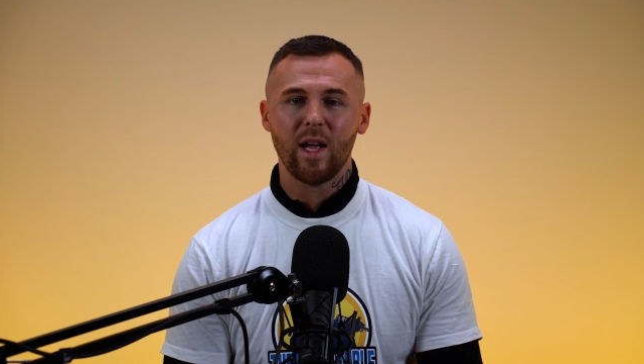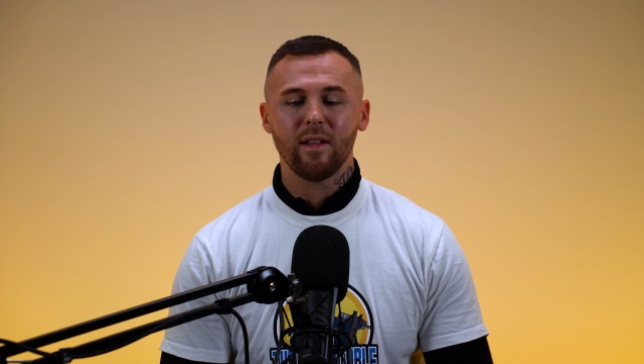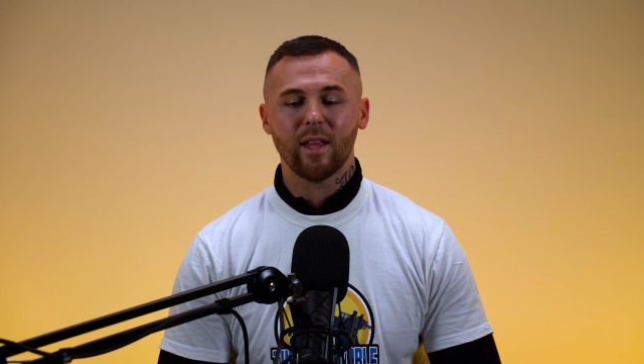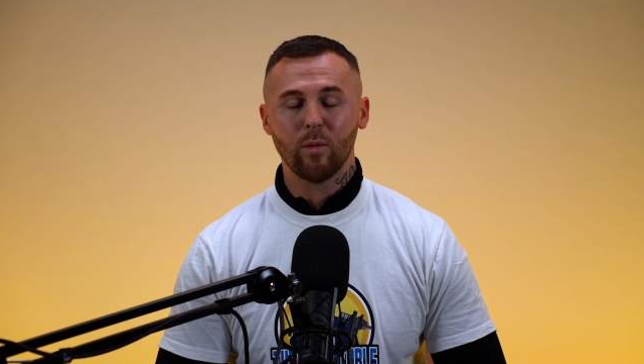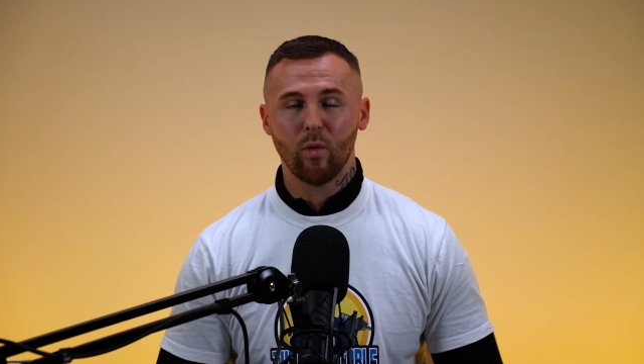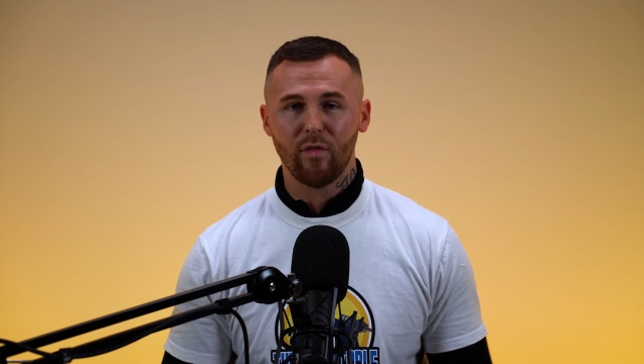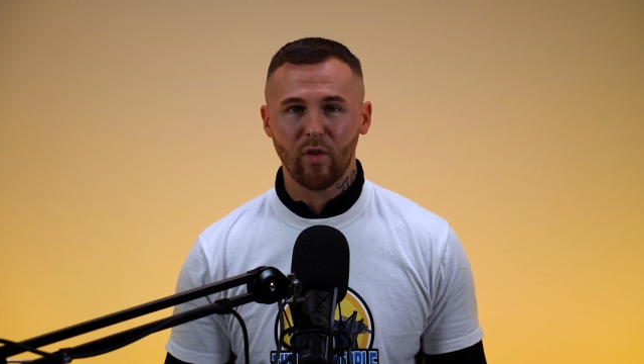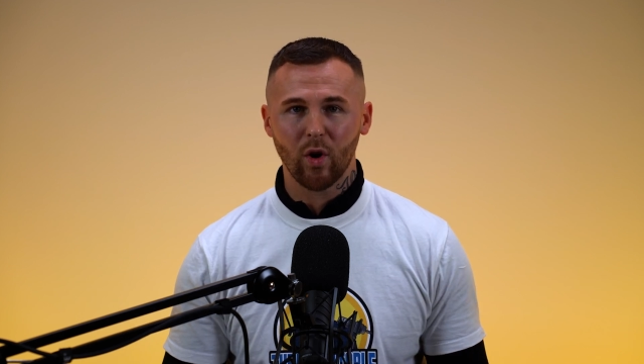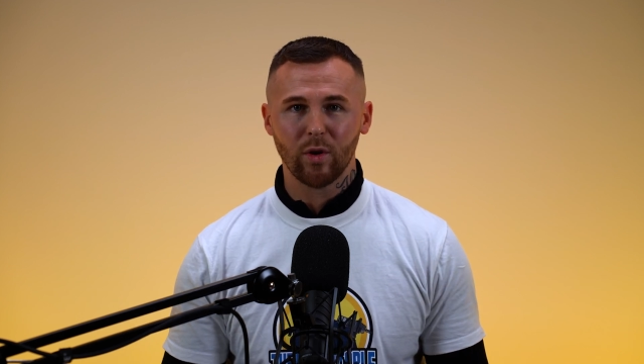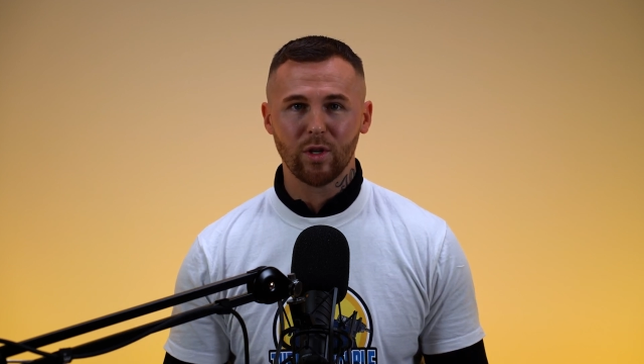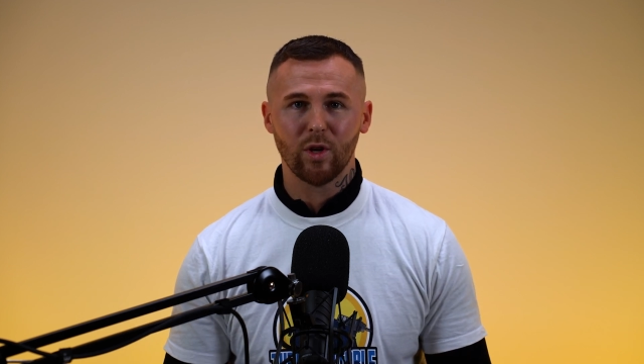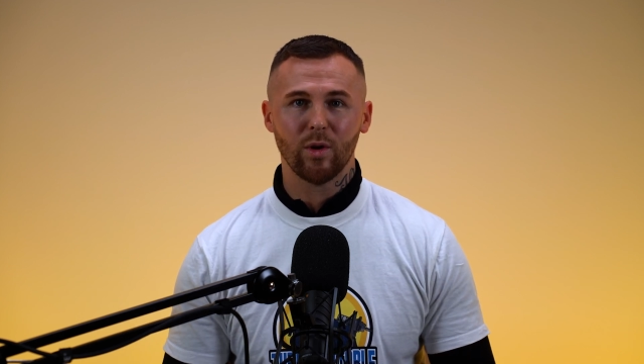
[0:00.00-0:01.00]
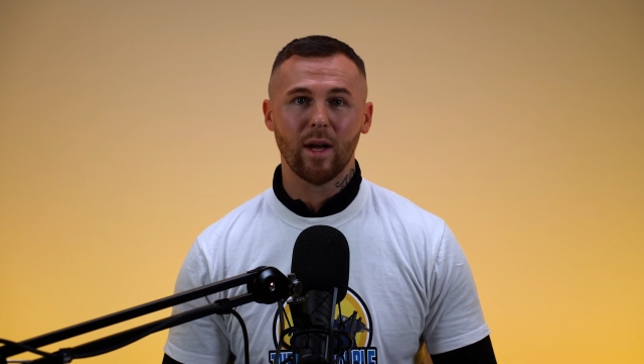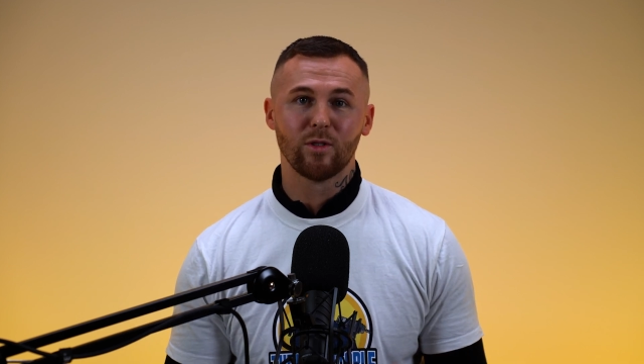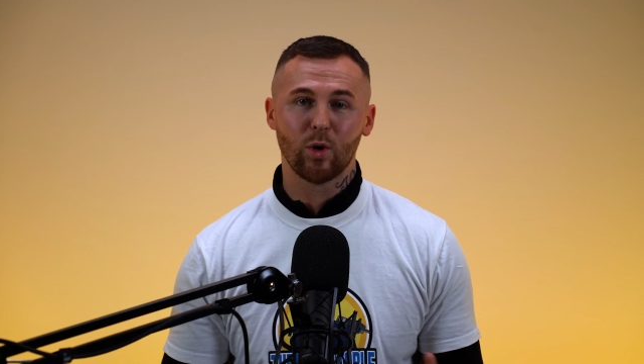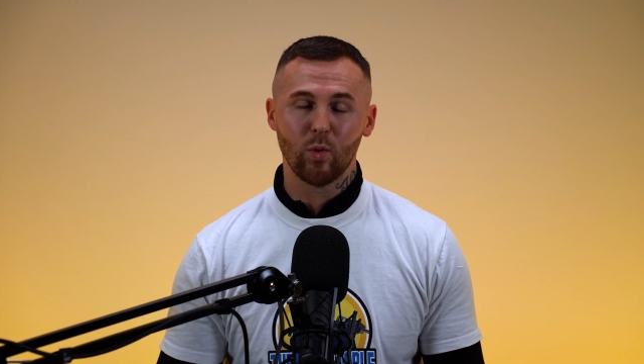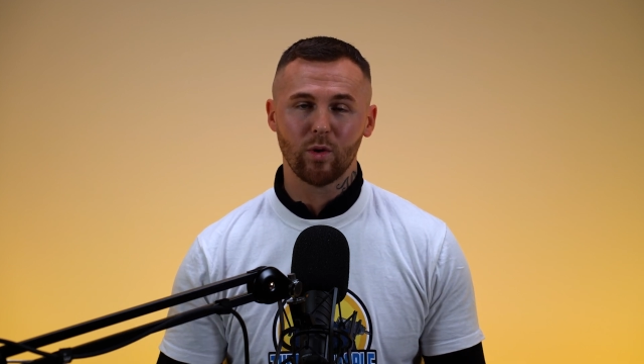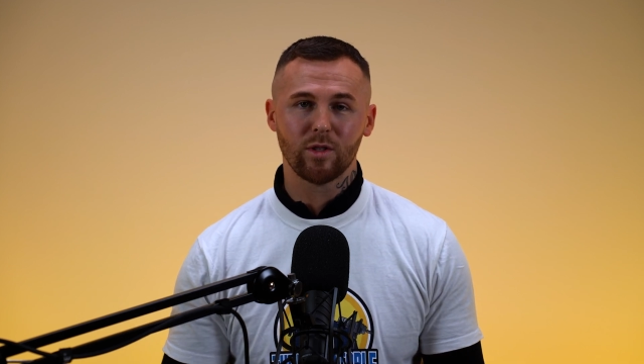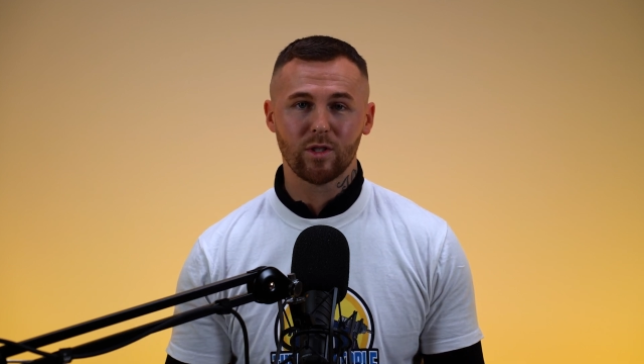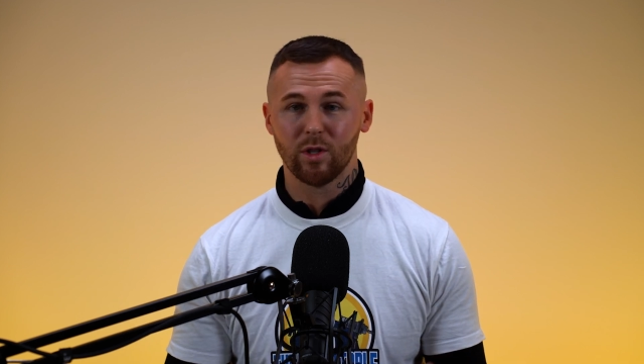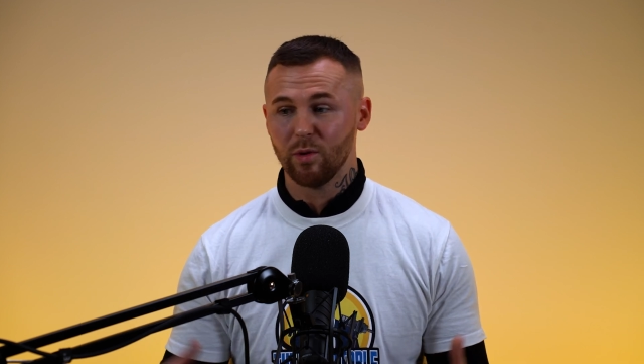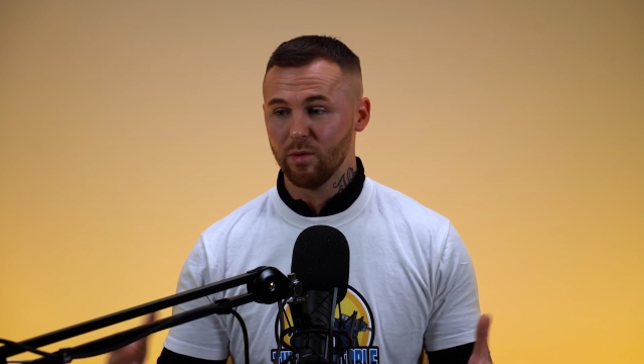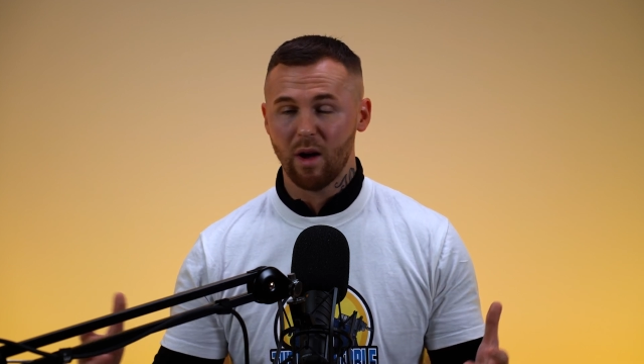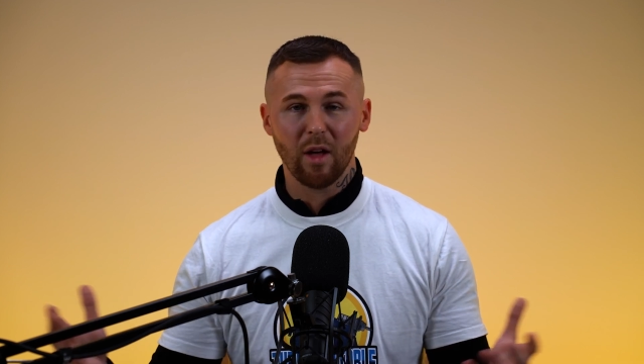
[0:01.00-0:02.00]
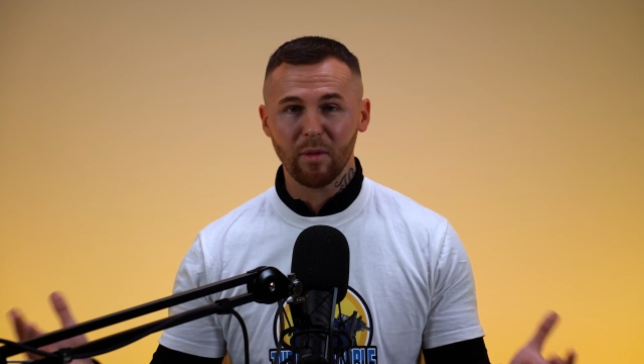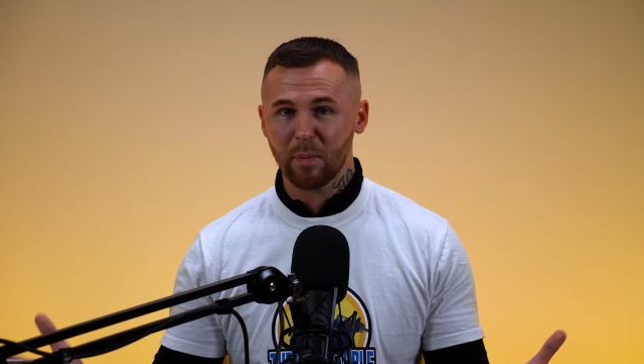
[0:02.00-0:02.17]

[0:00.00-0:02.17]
they will follow you and talk to other